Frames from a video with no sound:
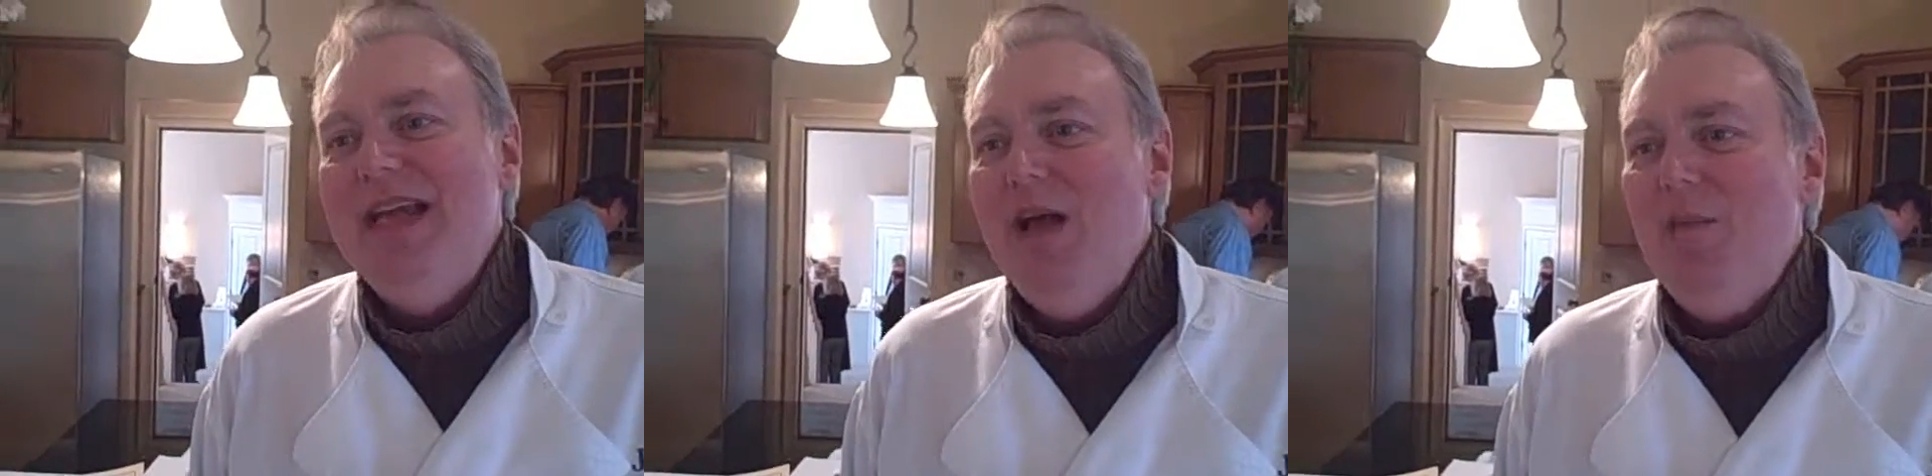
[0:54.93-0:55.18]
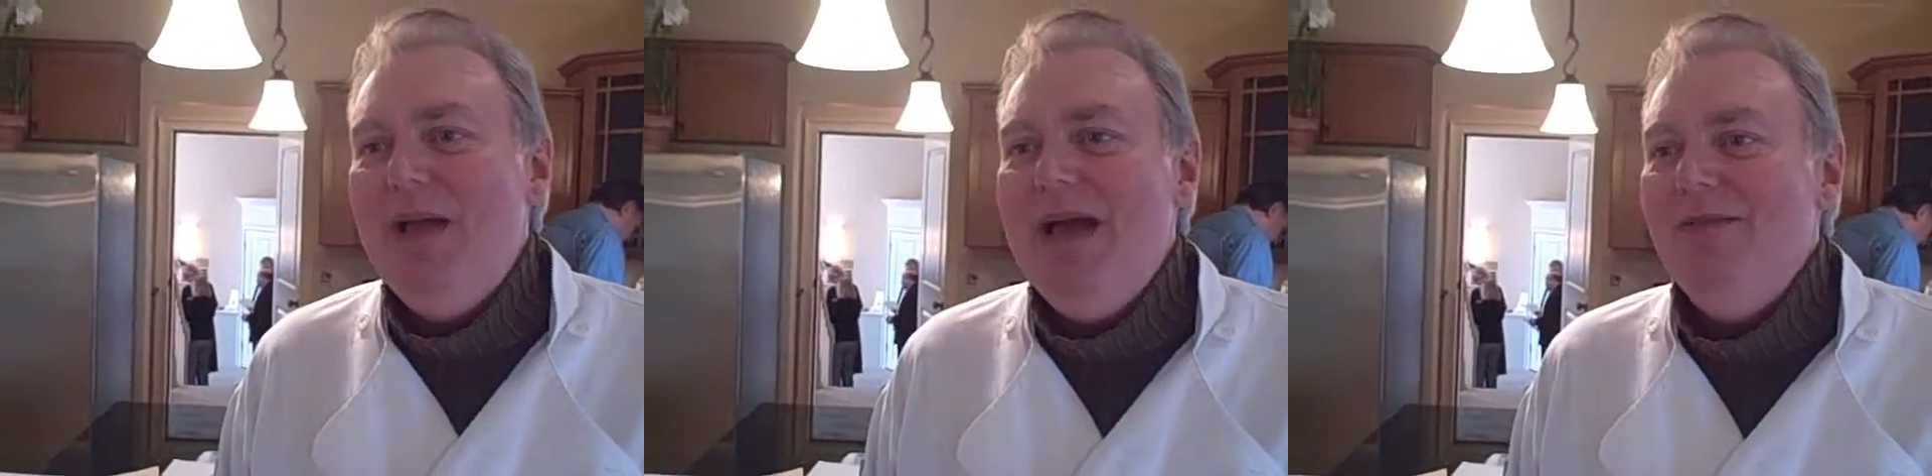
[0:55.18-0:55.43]
them to
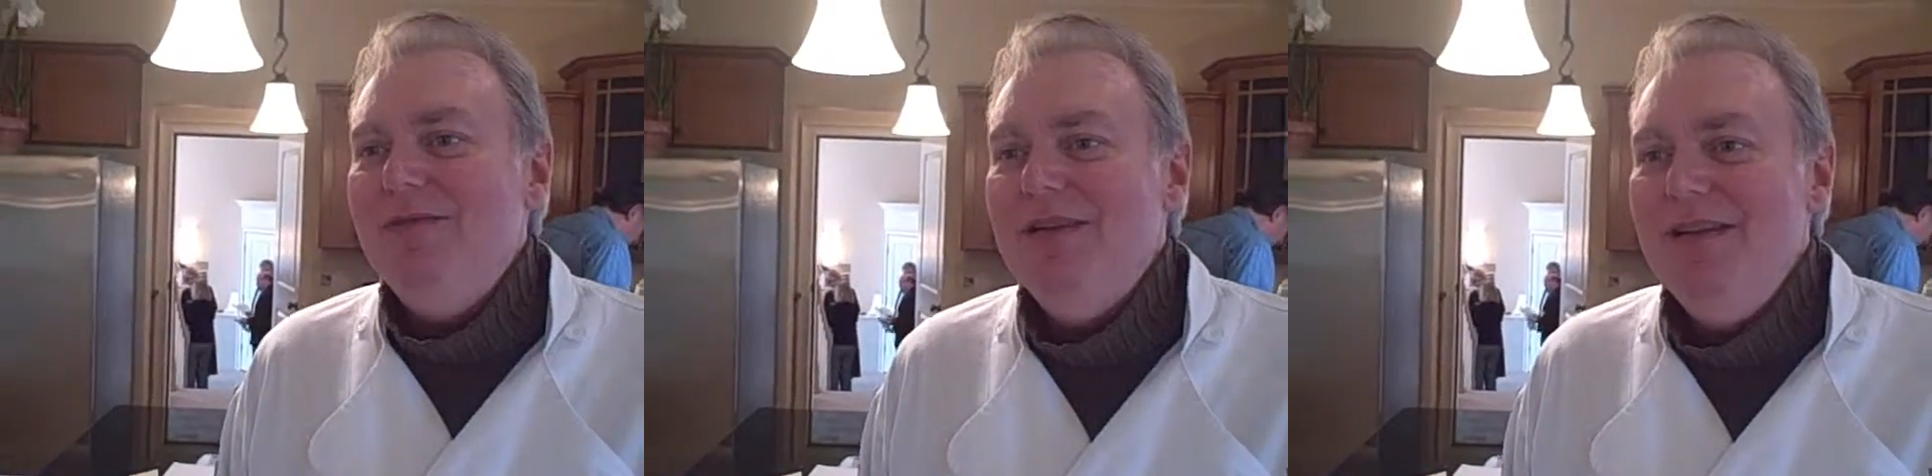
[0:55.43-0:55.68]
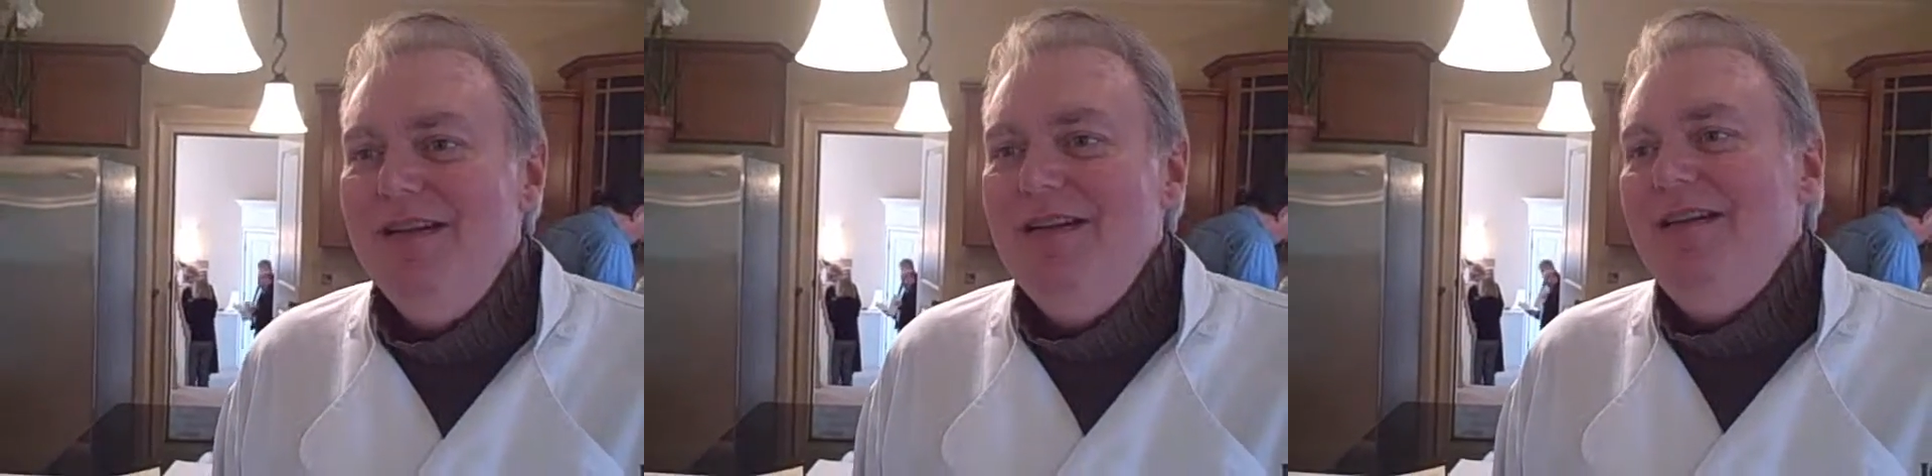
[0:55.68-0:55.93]
help out,
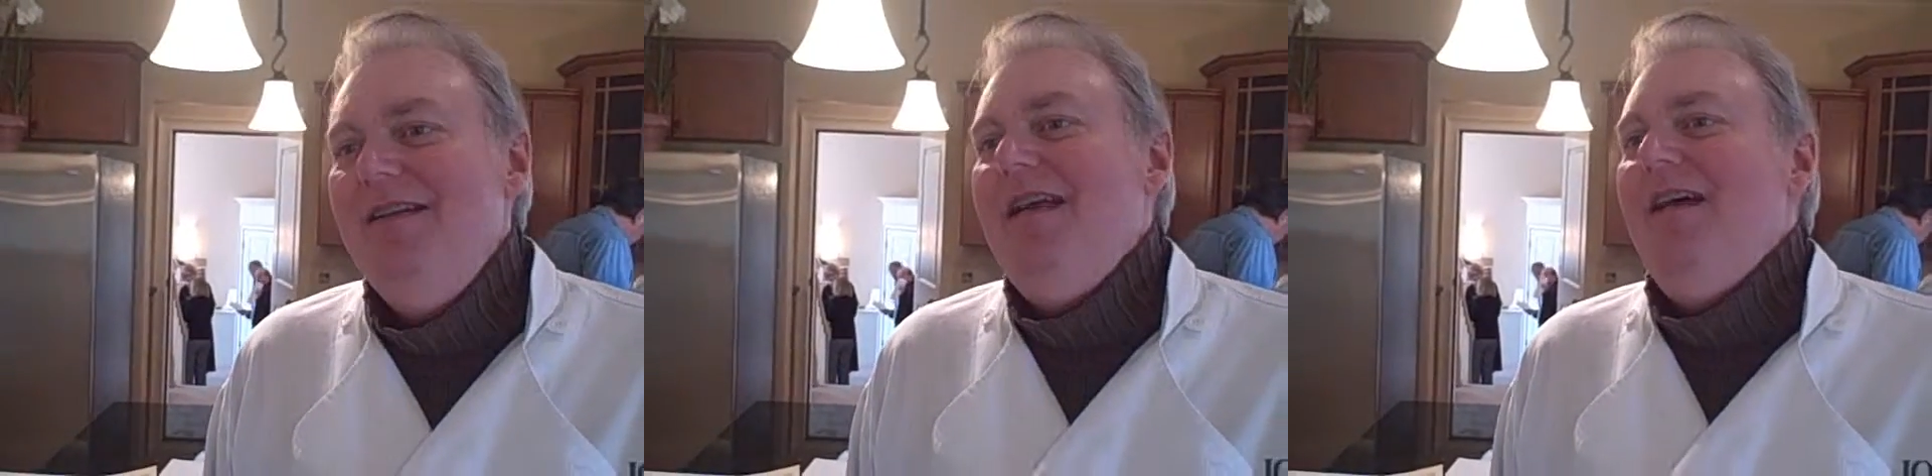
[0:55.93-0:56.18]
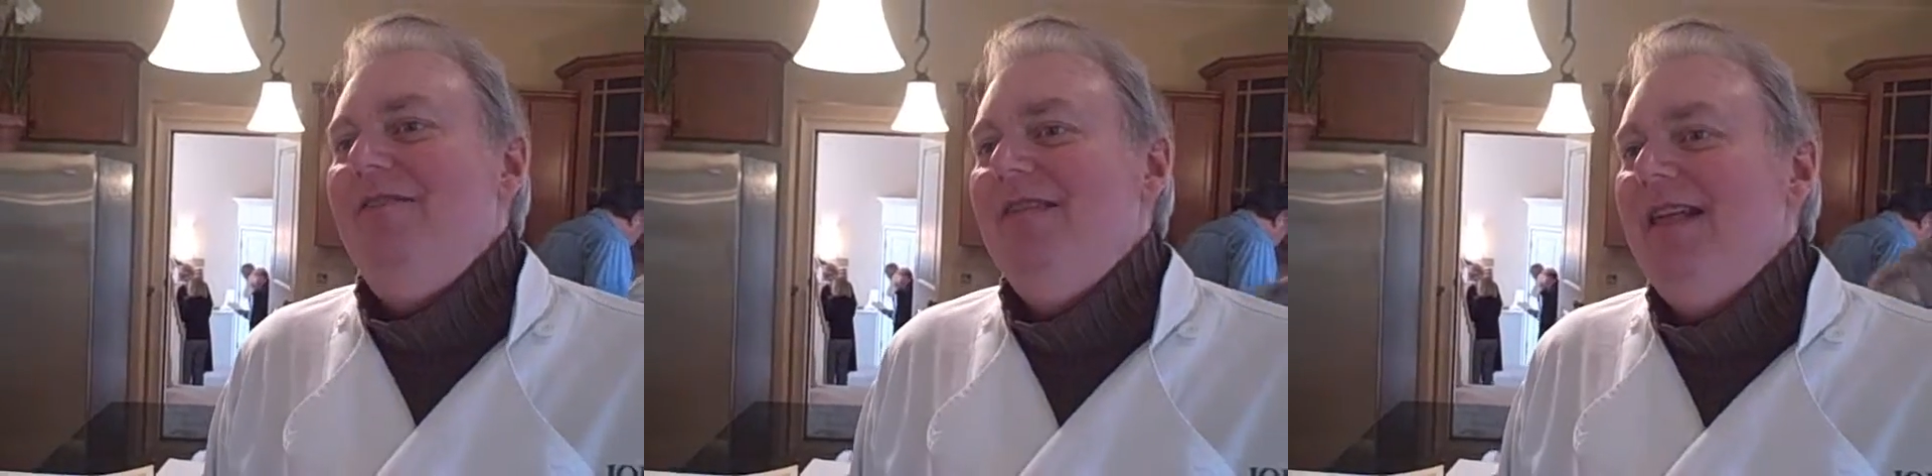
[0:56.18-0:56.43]

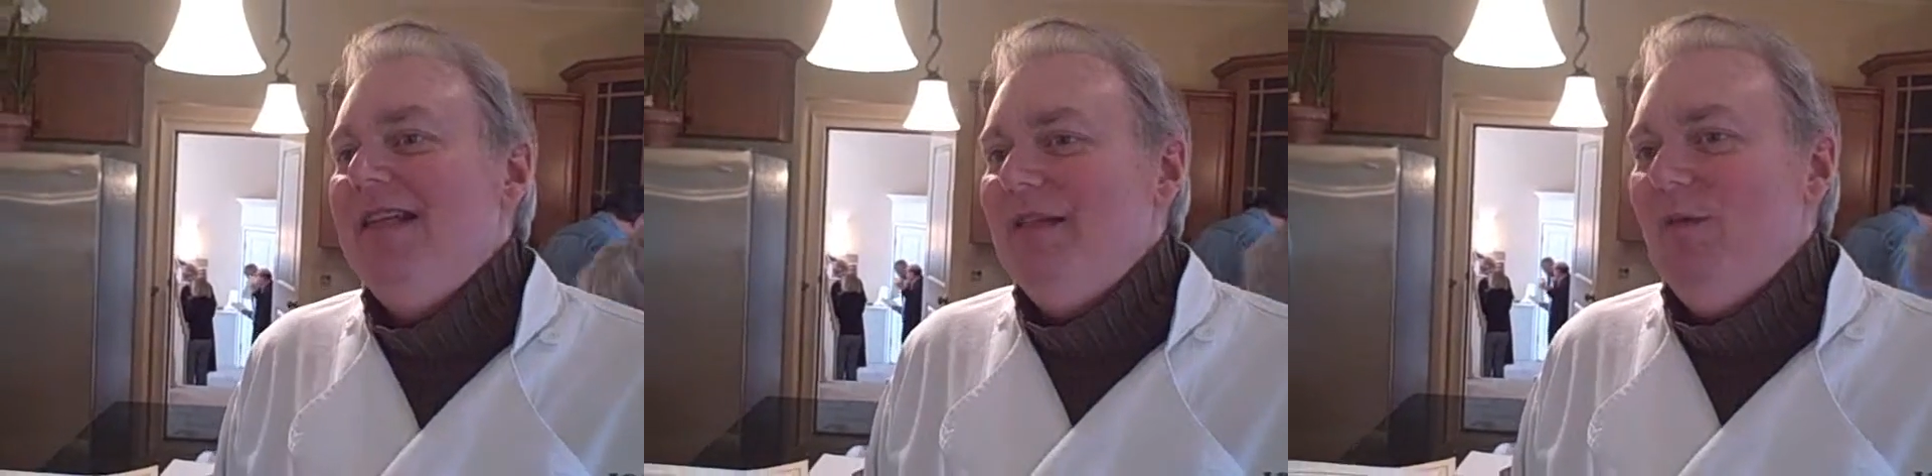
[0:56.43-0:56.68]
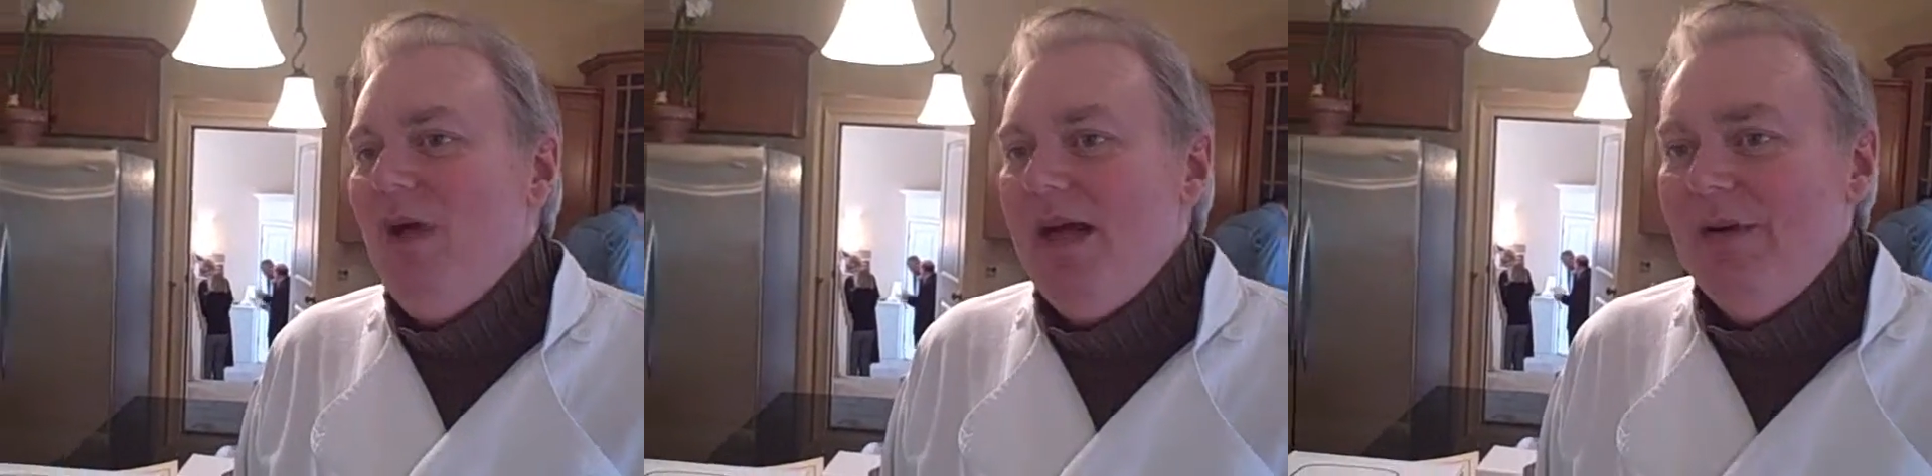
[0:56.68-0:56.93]
have a glass
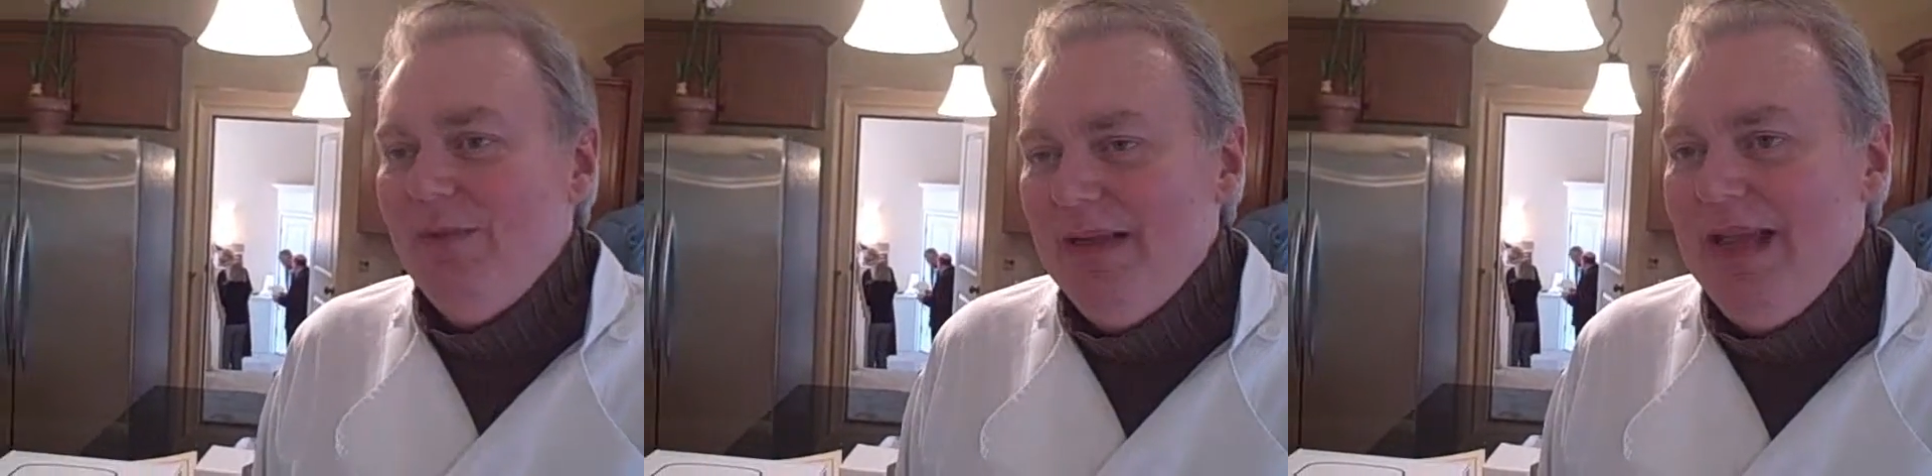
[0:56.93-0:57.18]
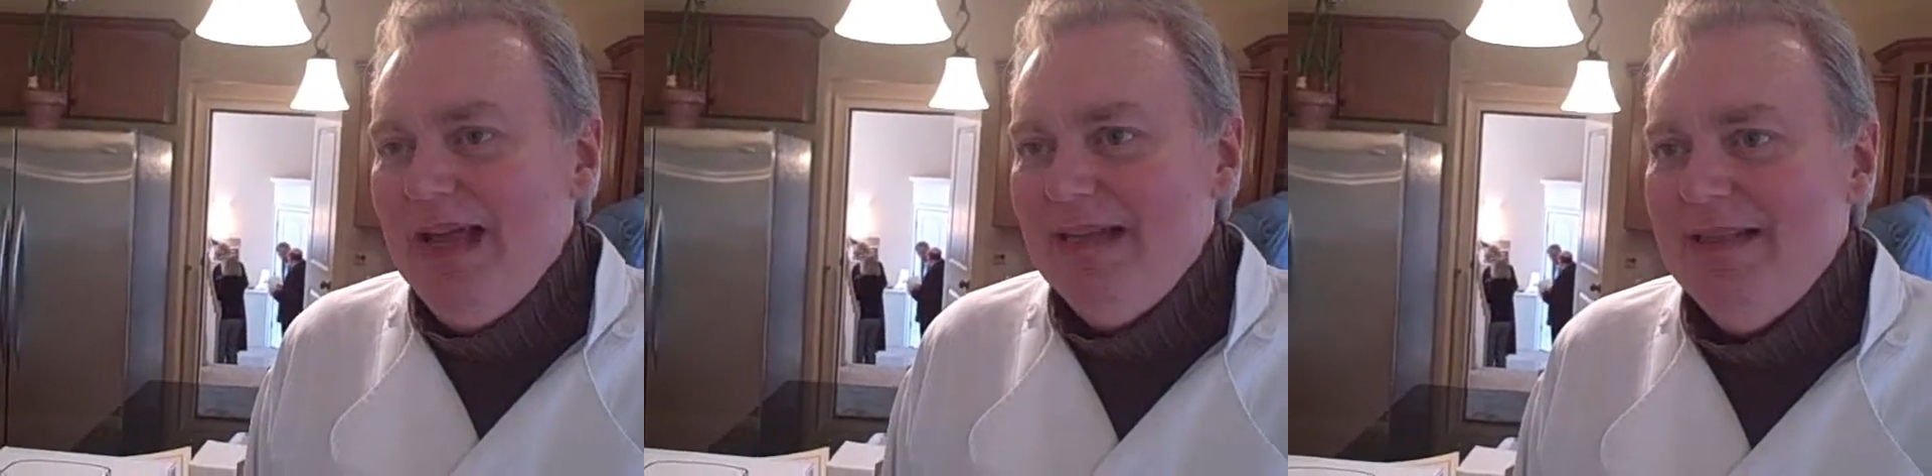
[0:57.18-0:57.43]
of wine and
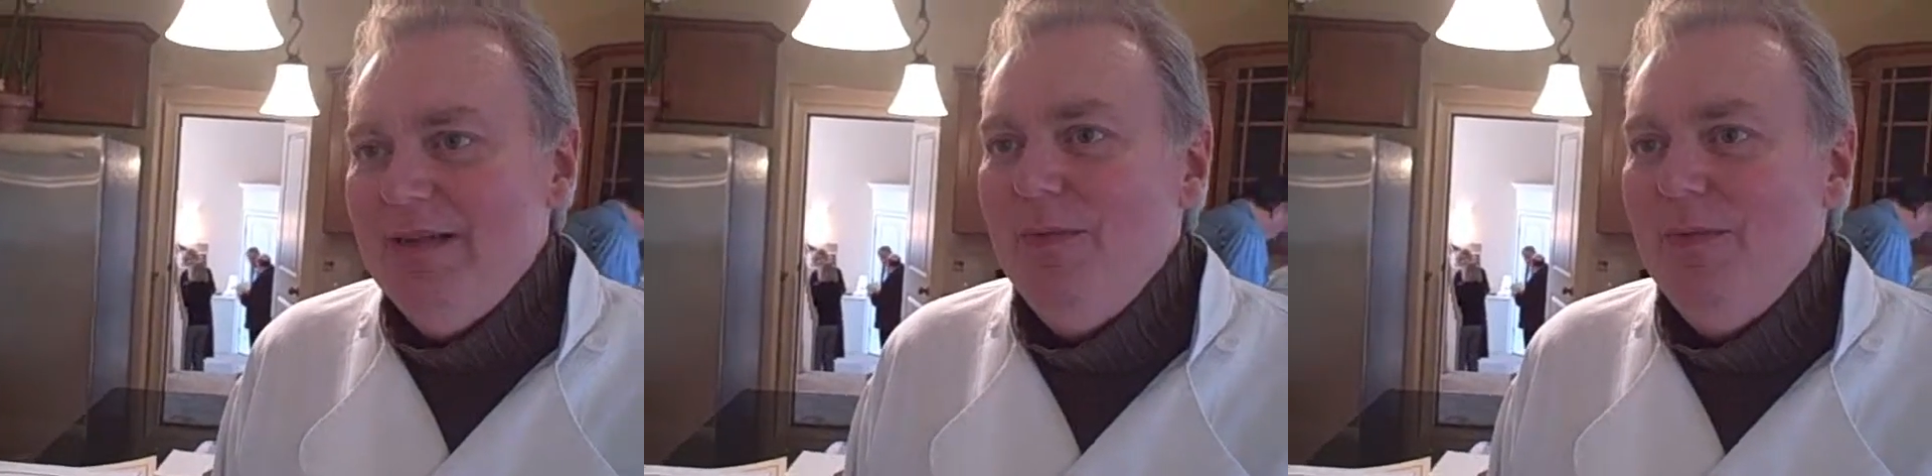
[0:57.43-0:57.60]
relax,